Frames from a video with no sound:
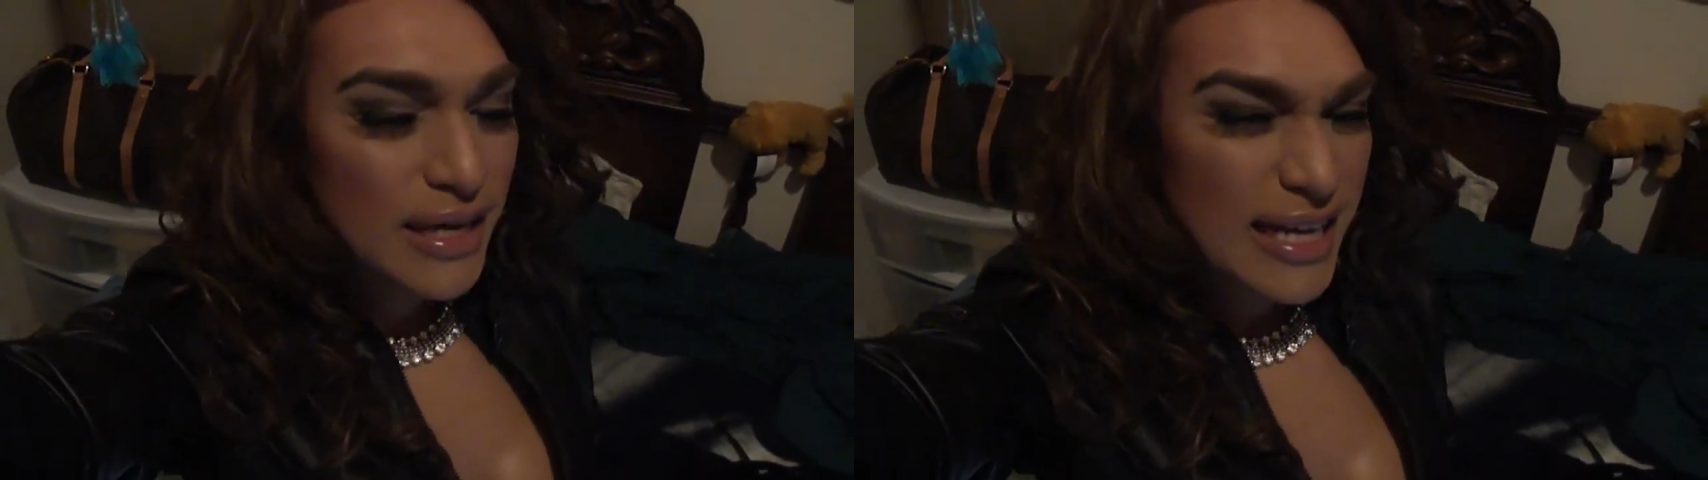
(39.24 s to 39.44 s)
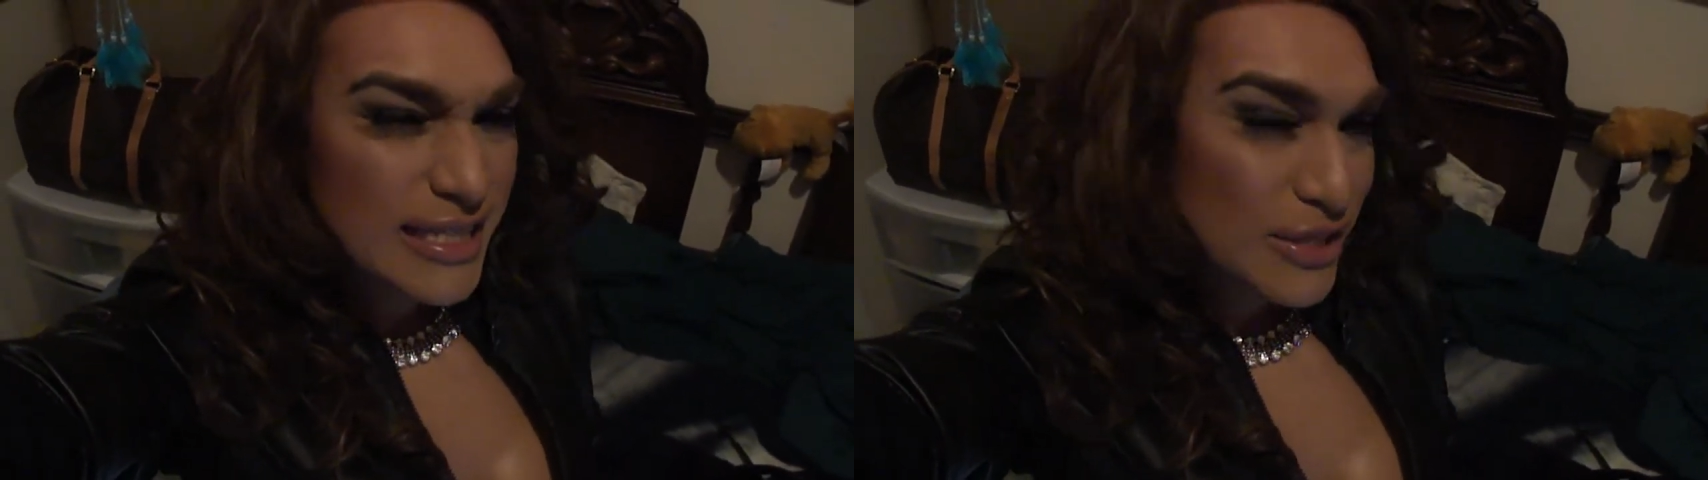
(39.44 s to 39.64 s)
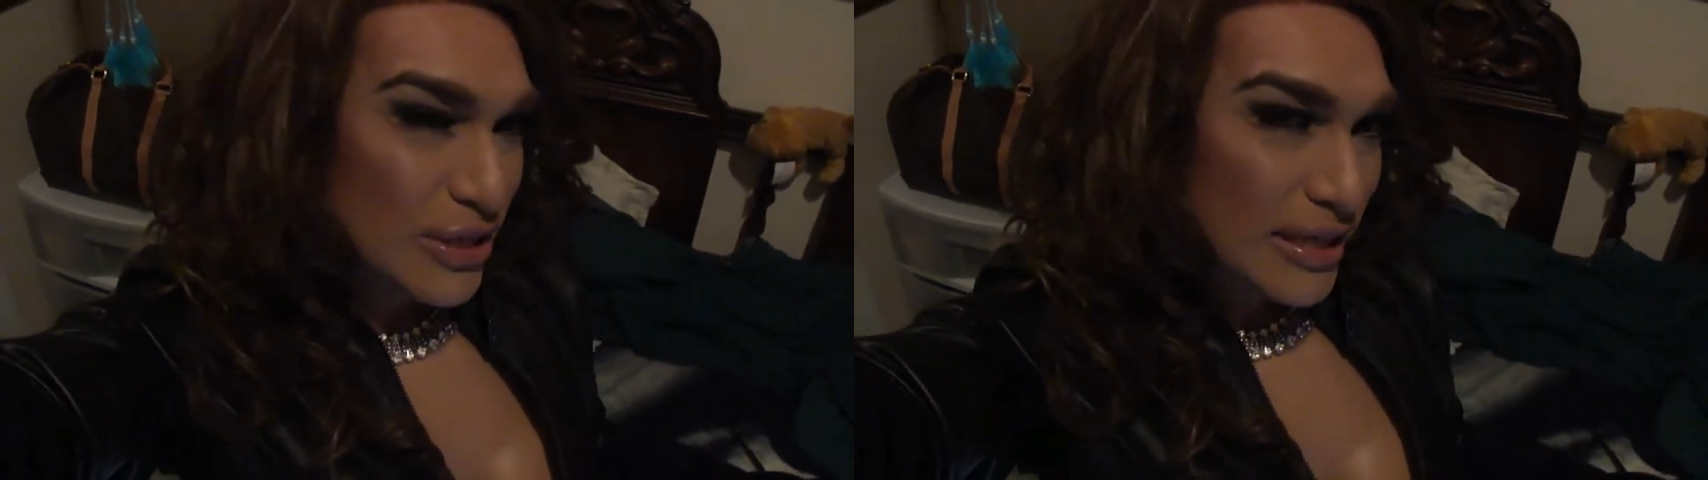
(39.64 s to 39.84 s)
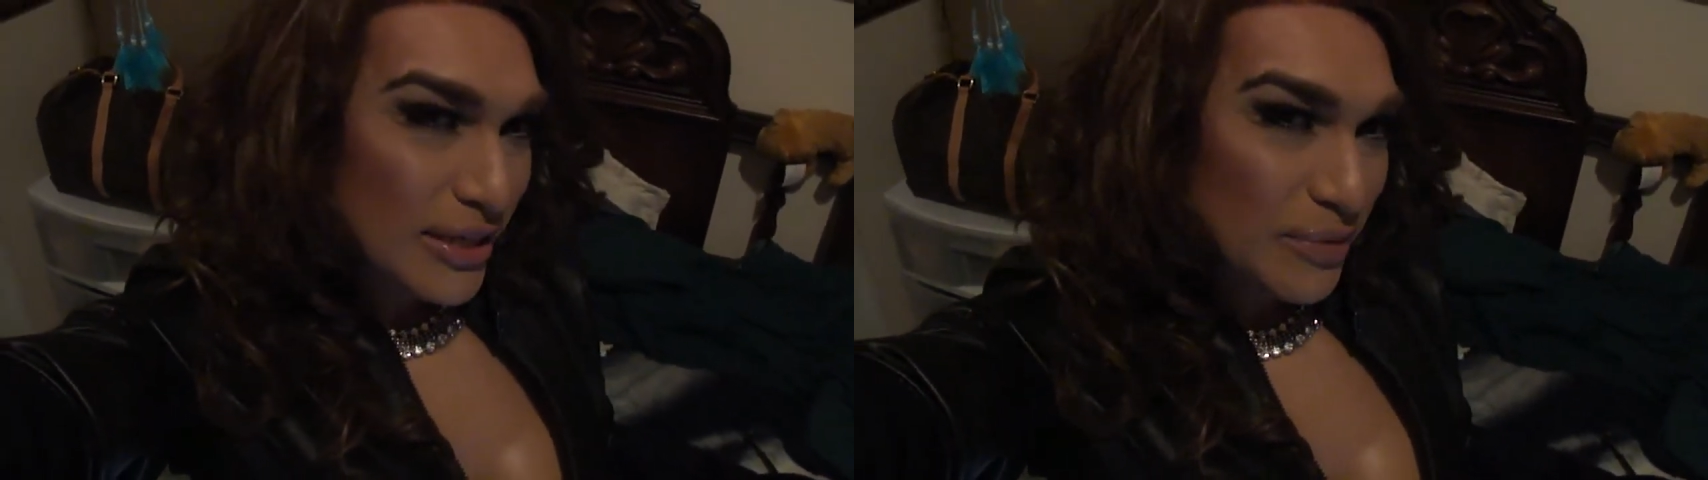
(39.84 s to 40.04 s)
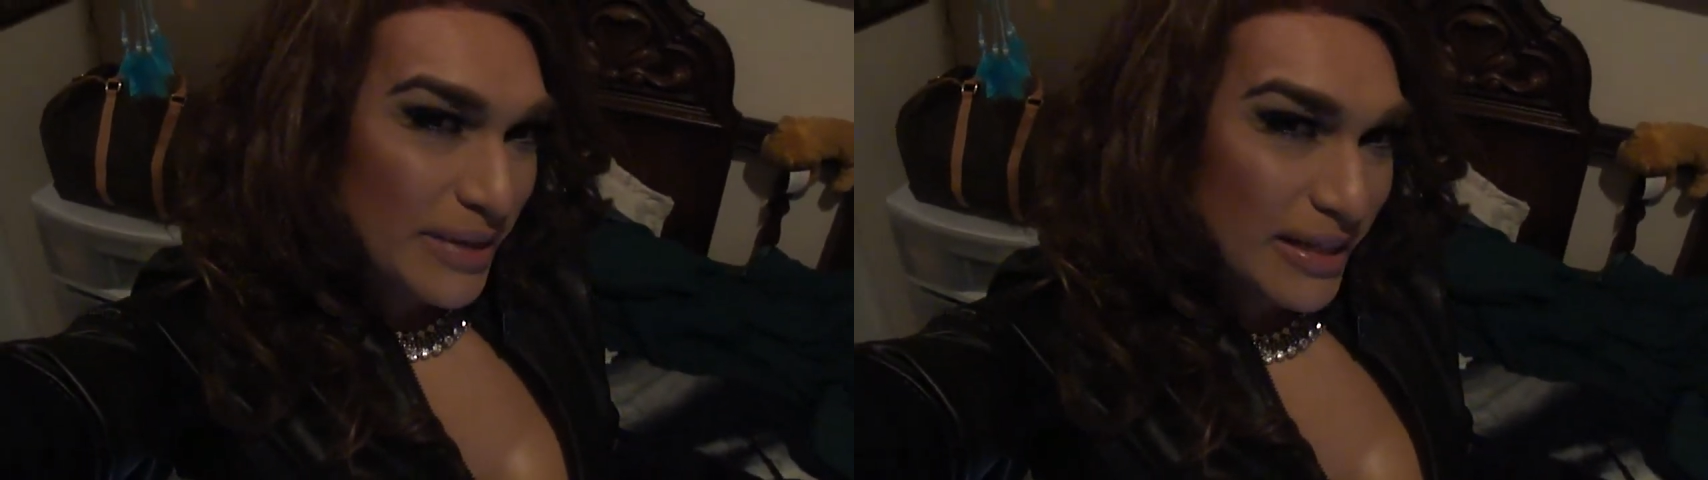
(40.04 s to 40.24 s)
I do drink a
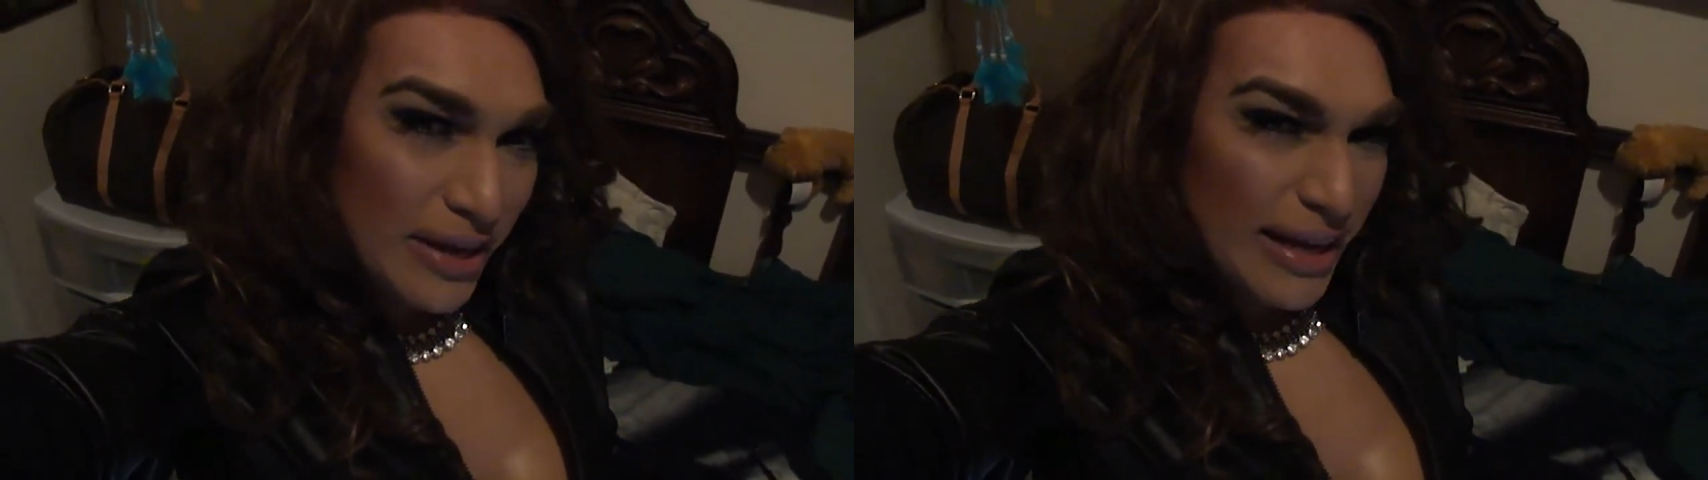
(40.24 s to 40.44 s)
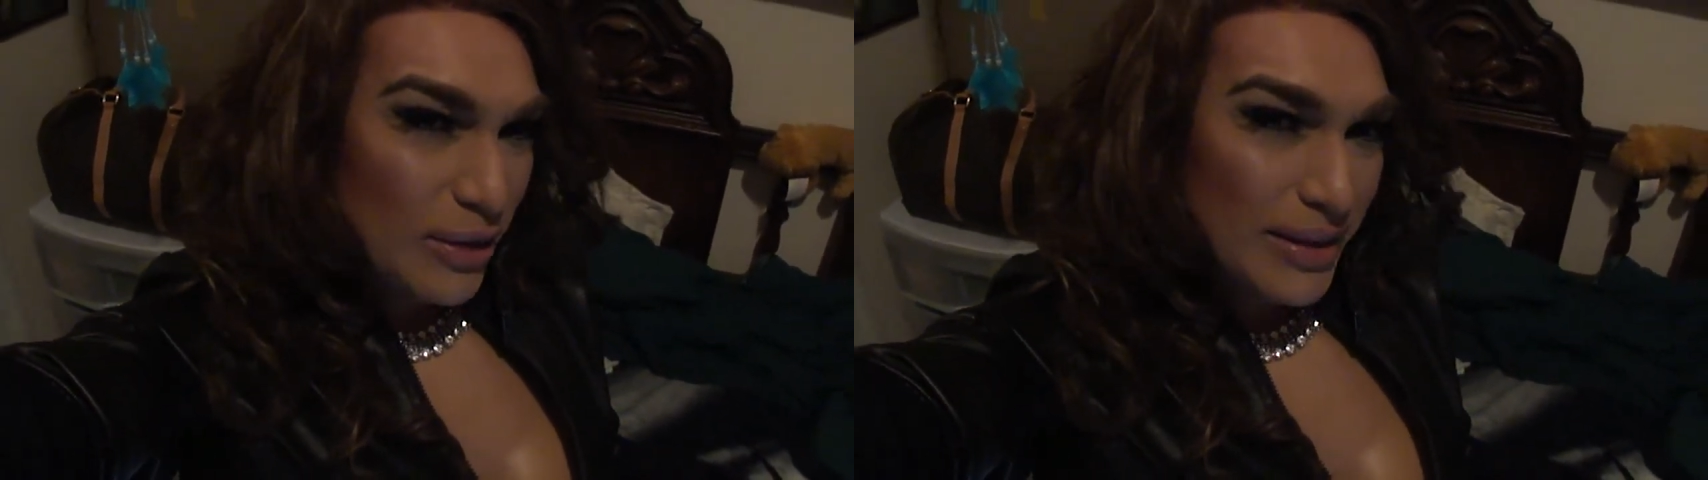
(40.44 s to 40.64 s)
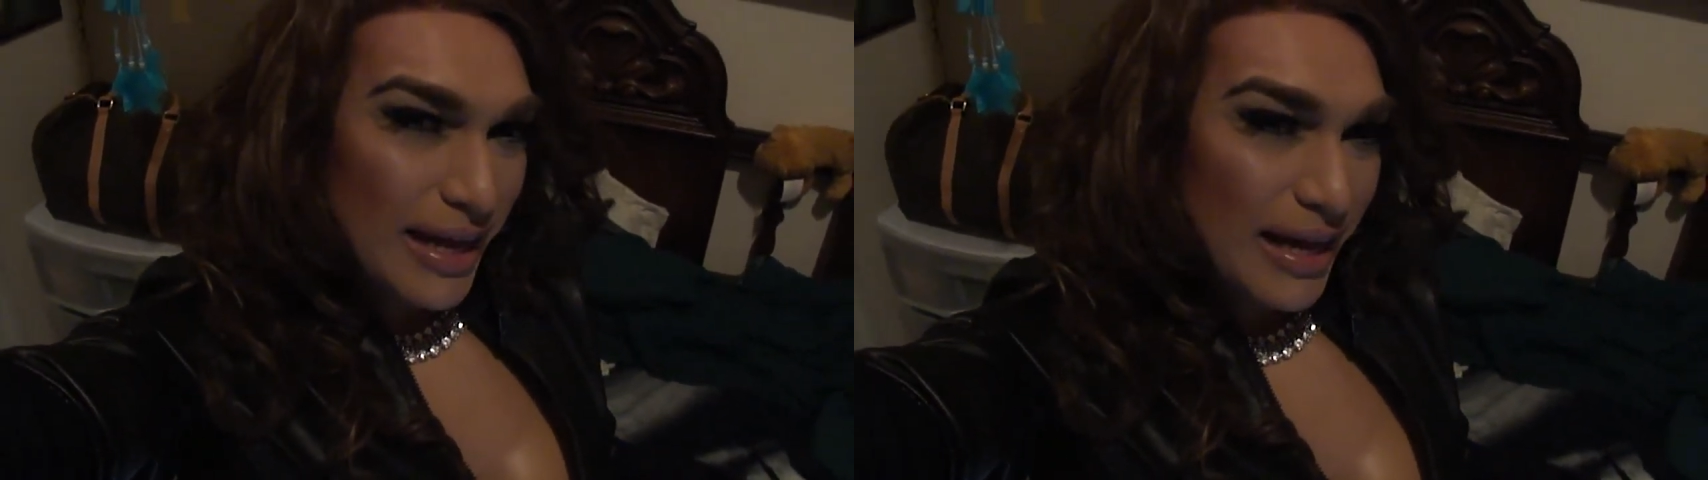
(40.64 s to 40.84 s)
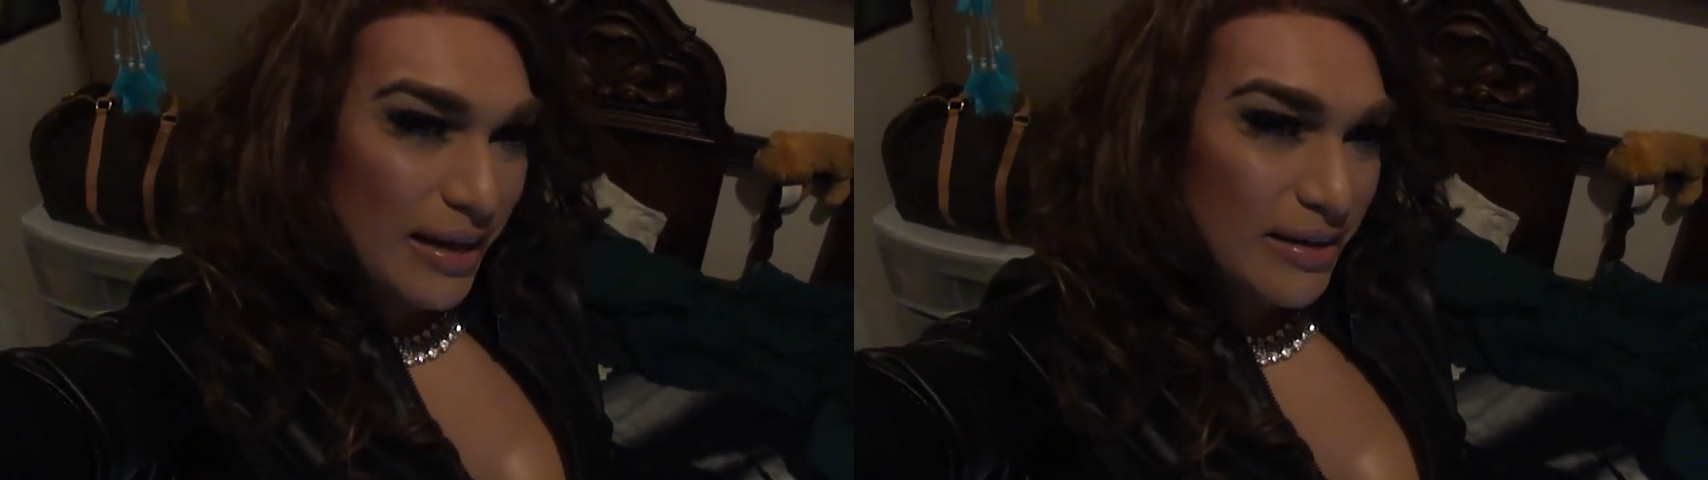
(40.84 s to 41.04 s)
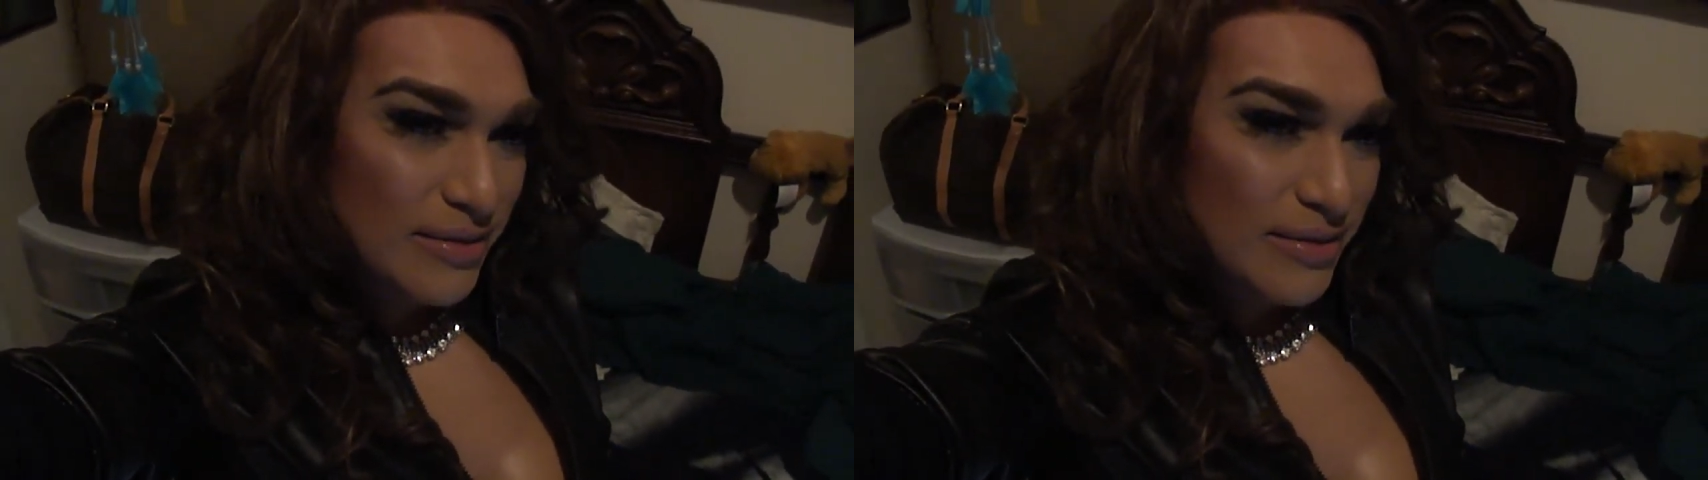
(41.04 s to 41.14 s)
little bit, though, I ain't gonna lie.